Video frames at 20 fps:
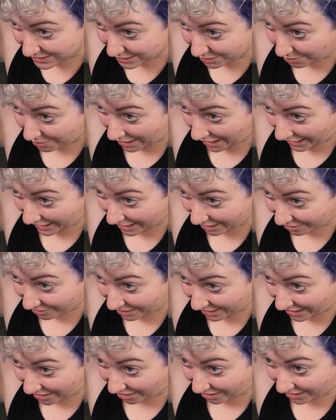in the back here
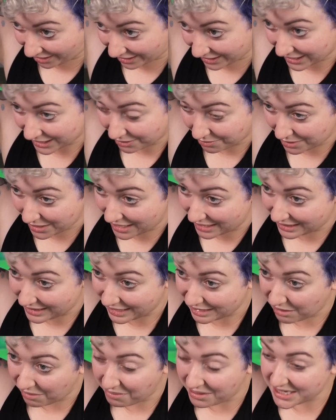that are gonna be a
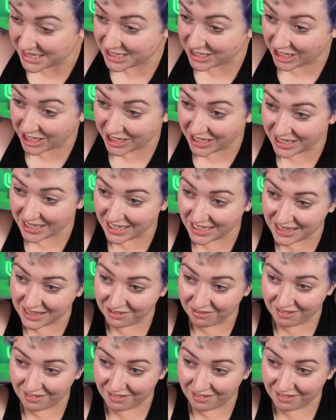little bit darker than